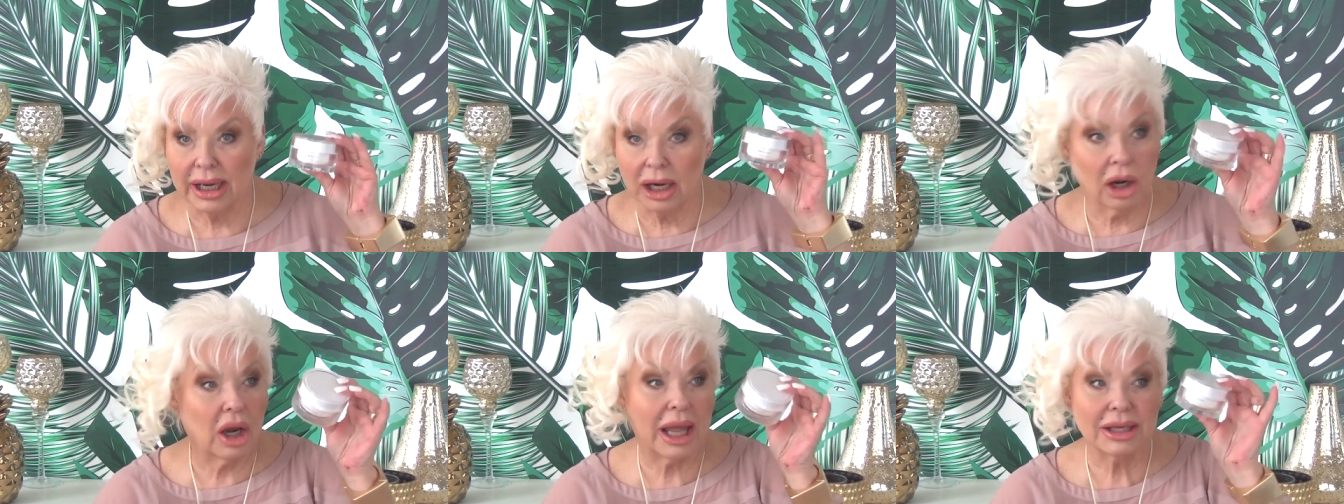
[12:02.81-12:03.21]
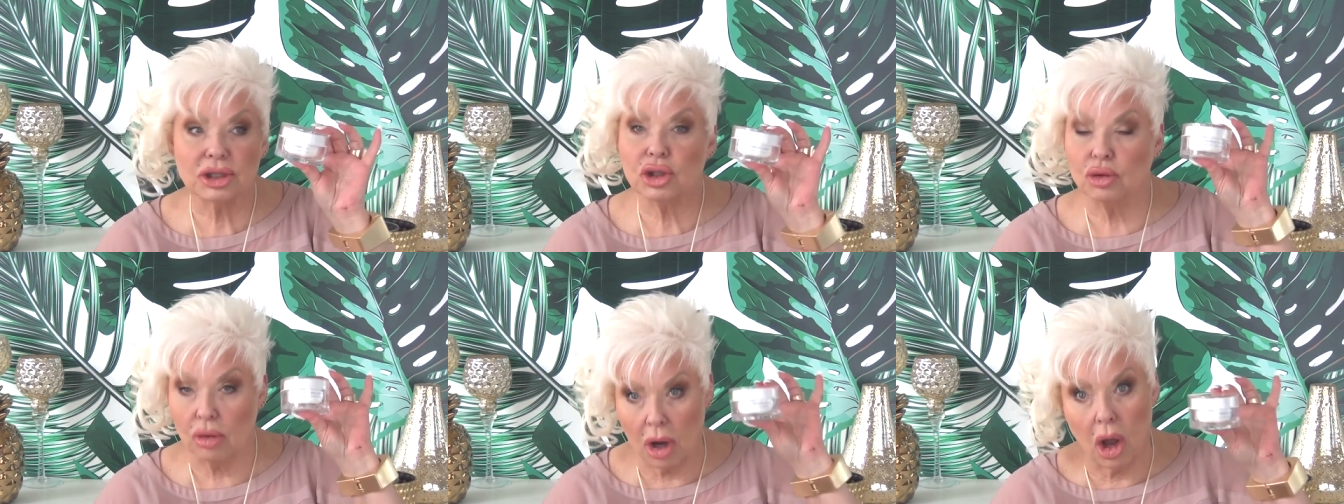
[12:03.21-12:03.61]
it'll
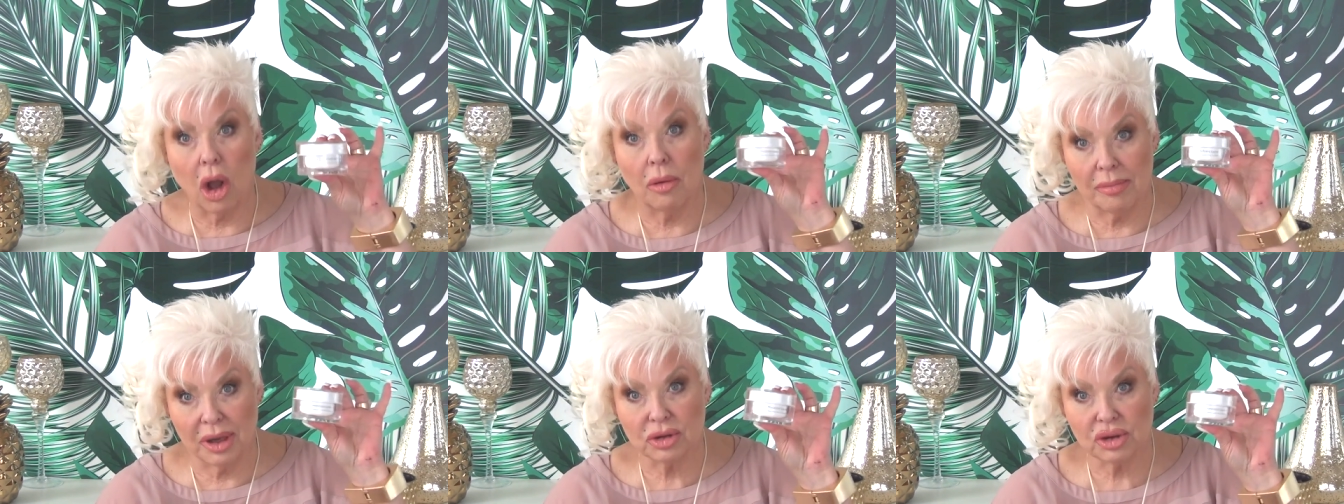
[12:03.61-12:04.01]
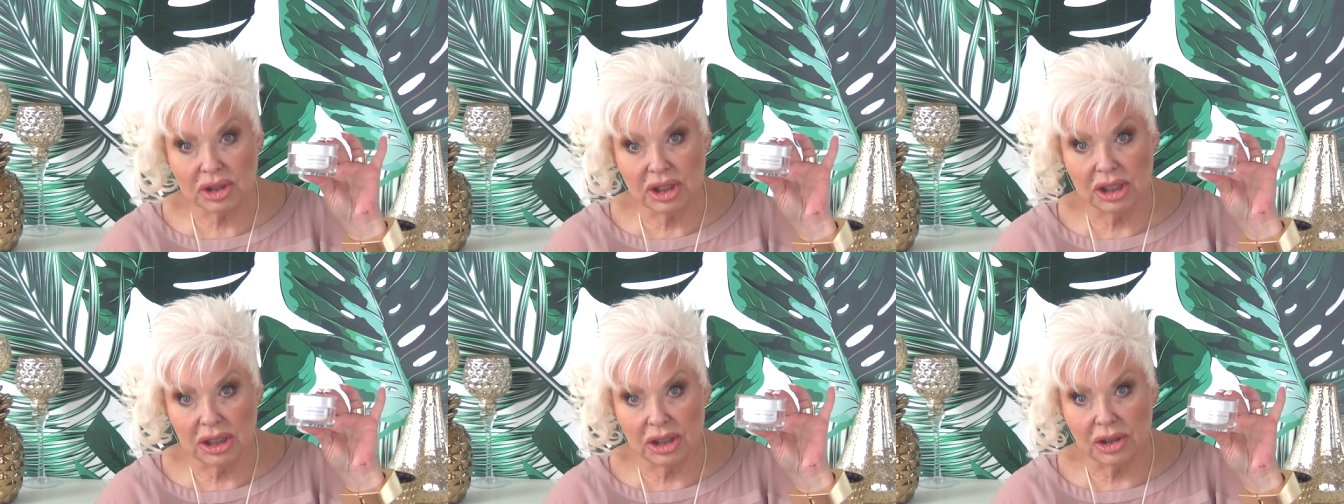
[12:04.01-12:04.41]
last you
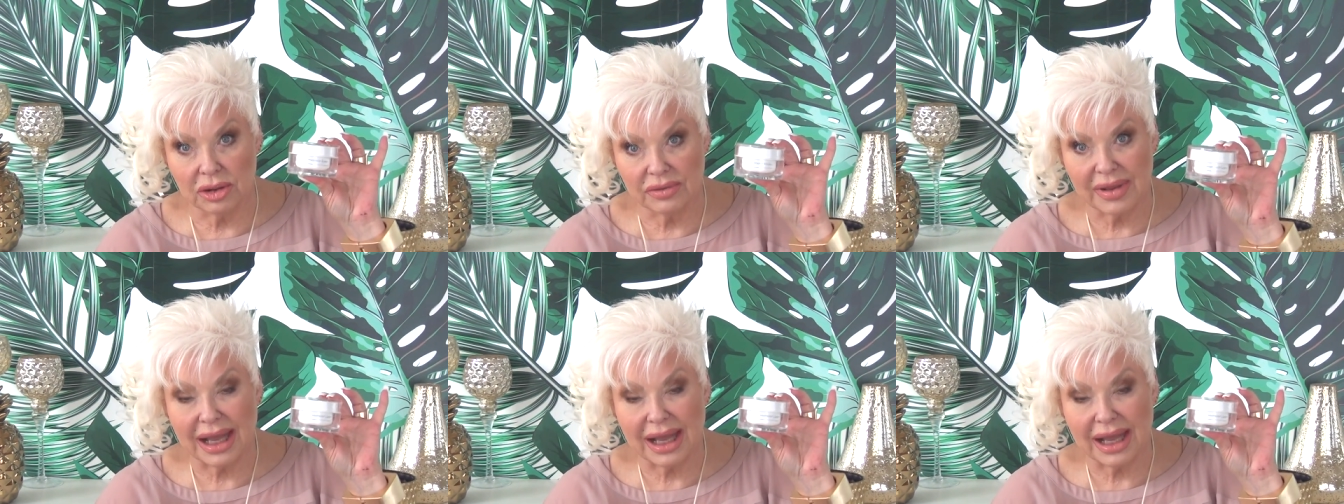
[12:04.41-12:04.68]
almost a year